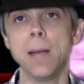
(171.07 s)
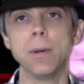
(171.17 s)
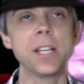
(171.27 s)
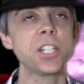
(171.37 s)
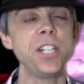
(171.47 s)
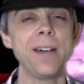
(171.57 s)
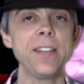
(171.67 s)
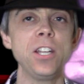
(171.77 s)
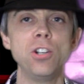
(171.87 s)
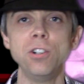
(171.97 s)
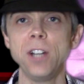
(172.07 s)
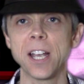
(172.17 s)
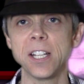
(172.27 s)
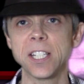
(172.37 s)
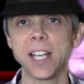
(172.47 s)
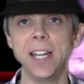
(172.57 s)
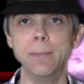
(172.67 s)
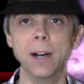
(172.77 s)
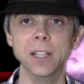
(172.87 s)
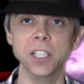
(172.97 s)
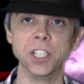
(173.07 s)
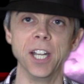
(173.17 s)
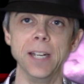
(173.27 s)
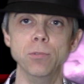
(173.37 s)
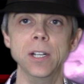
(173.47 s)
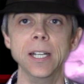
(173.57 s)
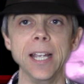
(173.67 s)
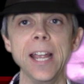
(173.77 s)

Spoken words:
But there's nothing good I can say about this game, really.